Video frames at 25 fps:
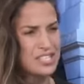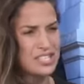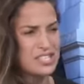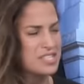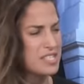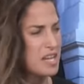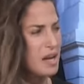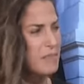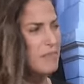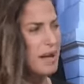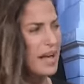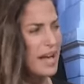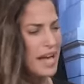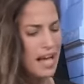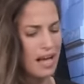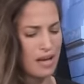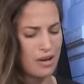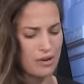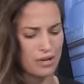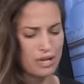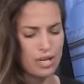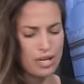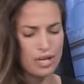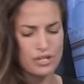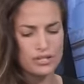somehow
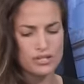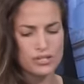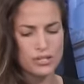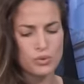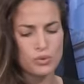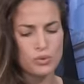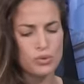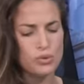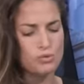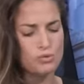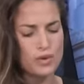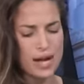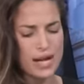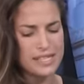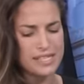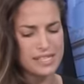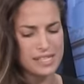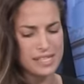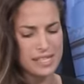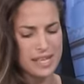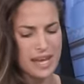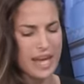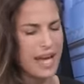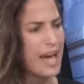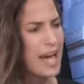to
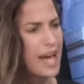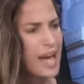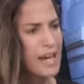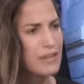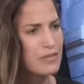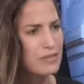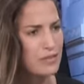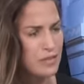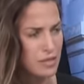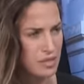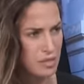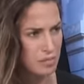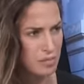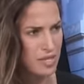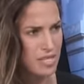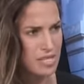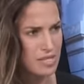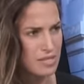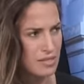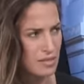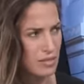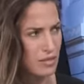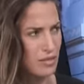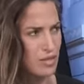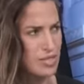already, ahead of those peace
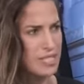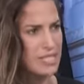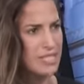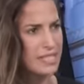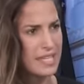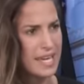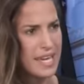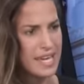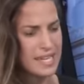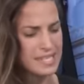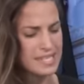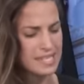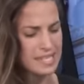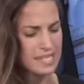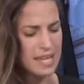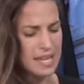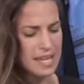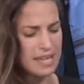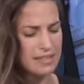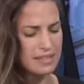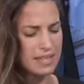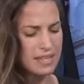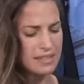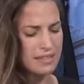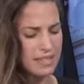talks, list
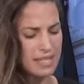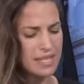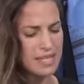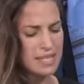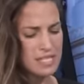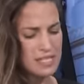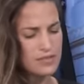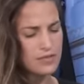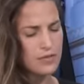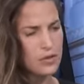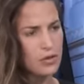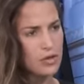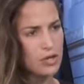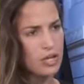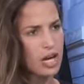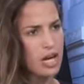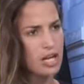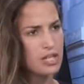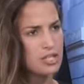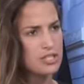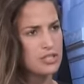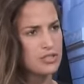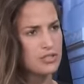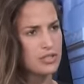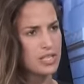that these four
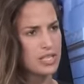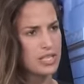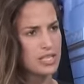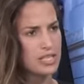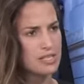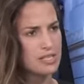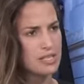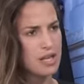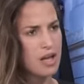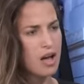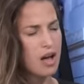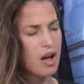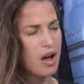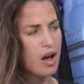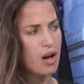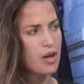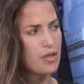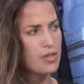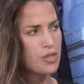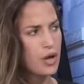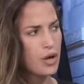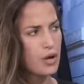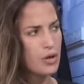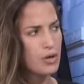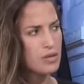countries are
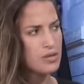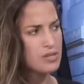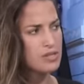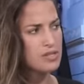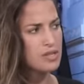those